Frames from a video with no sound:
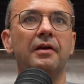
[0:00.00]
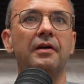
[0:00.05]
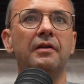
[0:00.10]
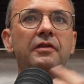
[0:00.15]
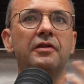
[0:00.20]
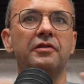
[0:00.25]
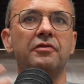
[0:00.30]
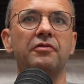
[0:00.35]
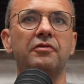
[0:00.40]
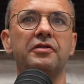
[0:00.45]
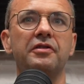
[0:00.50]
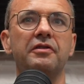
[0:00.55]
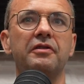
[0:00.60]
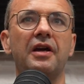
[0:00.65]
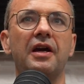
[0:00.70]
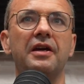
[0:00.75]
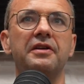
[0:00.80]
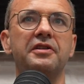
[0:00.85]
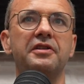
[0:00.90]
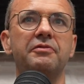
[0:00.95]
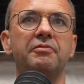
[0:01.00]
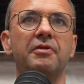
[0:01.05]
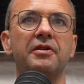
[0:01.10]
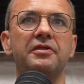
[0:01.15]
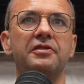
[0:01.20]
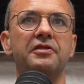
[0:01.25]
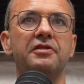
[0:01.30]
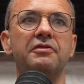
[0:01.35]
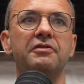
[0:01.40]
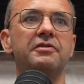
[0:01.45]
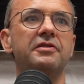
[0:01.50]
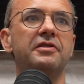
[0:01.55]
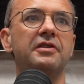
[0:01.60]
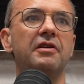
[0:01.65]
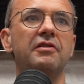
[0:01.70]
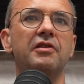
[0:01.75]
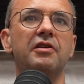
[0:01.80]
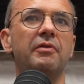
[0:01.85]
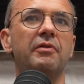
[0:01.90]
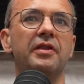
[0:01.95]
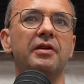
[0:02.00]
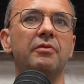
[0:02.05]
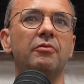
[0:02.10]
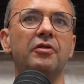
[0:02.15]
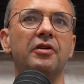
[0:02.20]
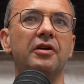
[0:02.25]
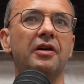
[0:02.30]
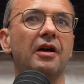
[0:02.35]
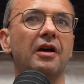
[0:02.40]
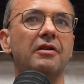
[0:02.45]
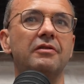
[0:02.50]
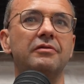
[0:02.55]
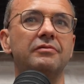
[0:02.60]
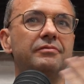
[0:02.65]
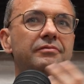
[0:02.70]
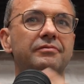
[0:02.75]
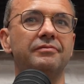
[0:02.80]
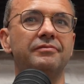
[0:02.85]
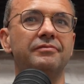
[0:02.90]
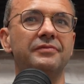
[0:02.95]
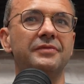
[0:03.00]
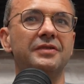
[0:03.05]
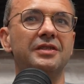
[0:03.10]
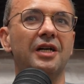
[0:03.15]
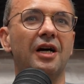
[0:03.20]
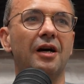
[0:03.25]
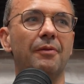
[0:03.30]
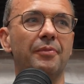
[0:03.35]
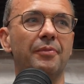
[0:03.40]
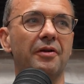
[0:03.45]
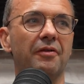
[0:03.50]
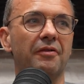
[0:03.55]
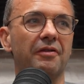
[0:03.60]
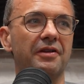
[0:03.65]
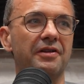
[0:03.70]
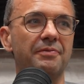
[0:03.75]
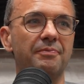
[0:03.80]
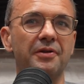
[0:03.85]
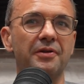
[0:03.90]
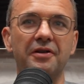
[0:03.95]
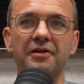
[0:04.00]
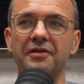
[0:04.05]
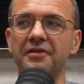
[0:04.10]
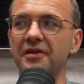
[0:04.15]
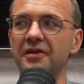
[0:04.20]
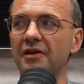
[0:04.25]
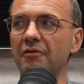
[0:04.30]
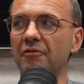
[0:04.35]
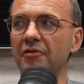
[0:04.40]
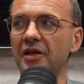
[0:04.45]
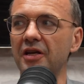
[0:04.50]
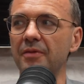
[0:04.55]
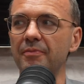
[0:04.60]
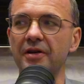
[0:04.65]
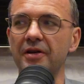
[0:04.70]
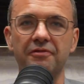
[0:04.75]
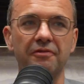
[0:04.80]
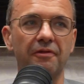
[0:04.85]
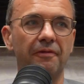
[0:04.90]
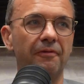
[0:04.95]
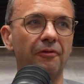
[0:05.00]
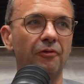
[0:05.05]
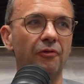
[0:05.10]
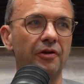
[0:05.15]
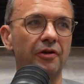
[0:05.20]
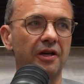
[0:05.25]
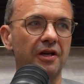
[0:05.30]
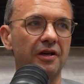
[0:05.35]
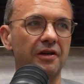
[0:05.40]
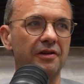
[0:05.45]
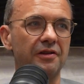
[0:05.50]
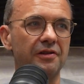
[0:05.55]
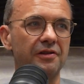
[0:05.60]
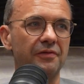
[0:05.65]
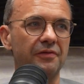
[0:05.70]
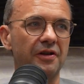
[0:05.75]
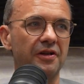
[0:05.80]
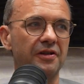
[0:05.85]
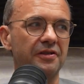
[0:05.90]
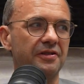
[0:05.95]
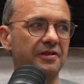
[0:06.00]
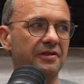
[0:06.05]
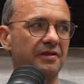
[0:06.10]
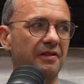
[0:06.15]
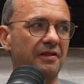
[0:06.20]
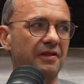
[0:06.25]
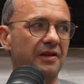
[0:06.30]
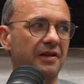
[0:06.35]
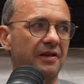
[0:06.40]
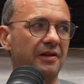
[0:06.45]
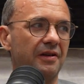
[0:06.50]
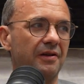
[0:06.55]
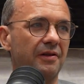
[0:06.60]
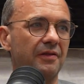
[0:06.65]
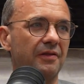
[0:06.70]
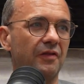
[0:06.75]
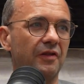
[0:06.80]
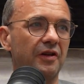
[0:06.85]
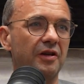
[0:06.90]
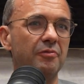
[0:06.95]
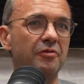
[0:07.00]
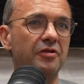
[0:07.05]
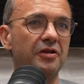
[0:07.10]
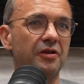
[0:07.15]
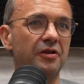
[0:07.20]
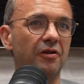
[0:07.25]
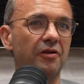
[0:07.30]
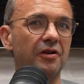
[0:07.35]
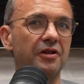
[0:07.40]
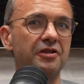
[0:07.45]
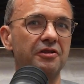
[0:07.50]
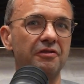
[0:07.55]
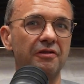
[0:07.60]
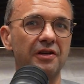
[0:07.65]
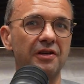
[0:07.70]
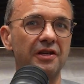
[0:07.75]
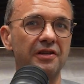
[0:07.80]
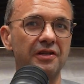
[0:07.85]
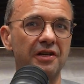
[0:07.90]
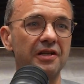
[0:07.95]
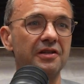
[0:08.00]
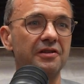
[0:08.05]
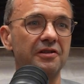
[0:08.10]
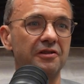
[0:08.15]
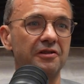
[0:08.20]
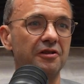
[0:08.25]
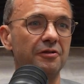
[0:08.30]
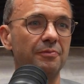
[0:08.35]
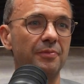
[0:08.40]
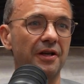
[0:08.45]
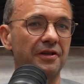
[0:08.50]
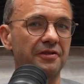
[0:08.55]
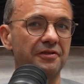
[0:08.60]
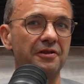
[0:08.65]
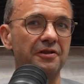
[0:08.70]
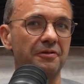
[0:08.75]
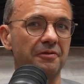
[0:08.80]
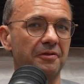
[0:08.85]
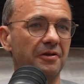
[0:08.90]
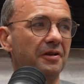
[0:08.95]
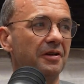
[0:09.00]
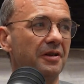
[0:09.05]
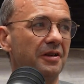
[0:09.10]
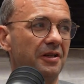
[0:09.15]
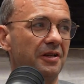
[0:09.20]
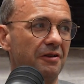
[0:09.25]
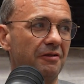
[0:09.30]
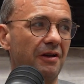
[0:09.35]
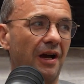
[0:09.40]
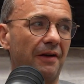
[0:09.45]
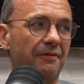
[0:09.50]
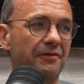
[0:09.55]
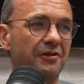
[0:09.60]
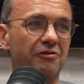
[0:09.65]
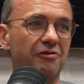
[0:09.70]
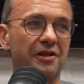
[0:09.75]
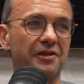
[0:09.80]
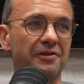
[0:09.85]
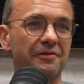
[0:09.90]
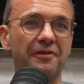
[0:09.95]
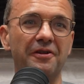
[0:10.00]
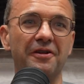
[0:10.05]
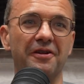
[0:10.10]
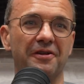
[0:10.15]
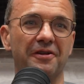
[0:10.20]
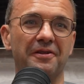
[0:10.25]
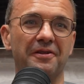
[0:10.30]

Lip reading: there's also cases when students don't know where they want to go. I'll be honest, because they don't want to commit to a 4-year university. They think the community college is a 2+2. You have to transfer.